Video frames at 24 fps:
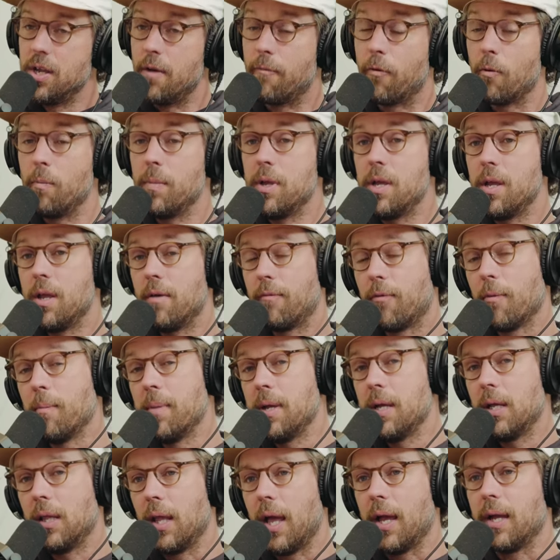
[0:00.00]
yeah, for me, for
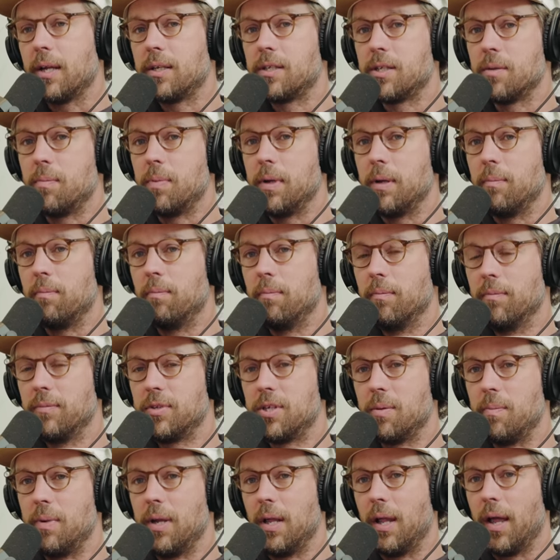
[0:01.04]
me, like to be
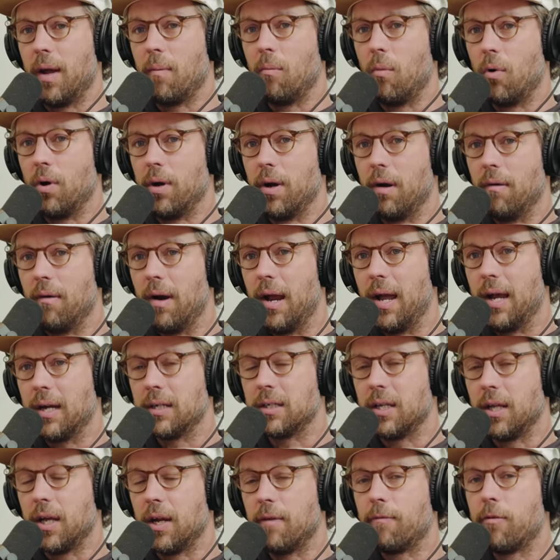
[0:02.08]
to be like more
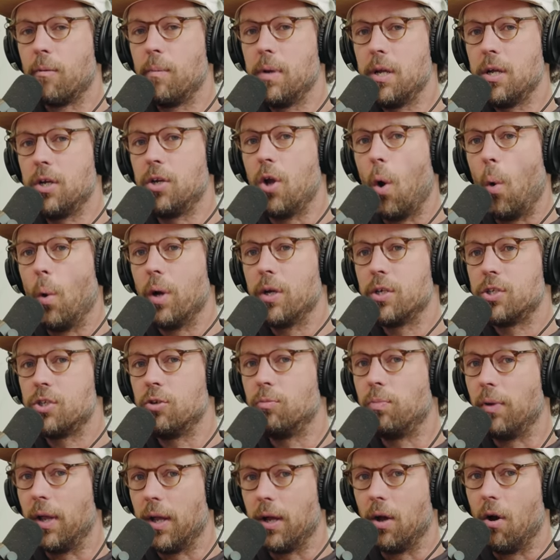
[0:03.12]
direct, like for me, going
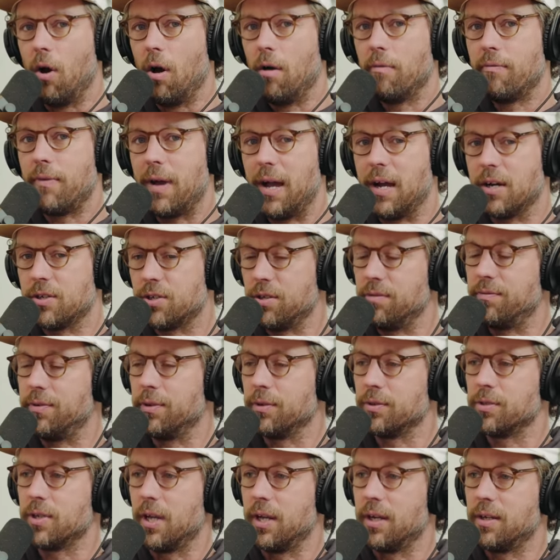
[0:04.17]
to play golf actually
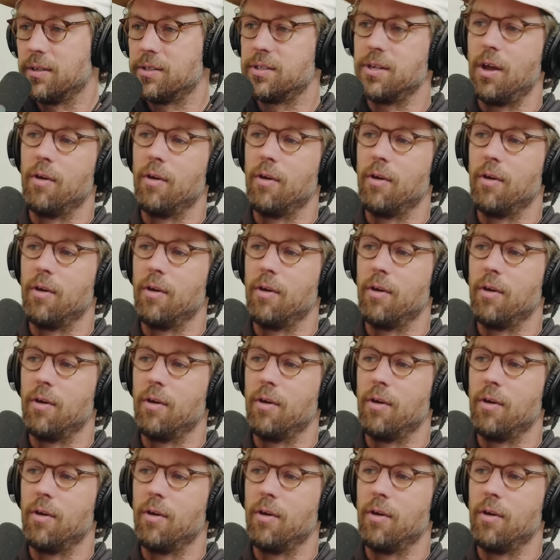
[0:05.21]
feels like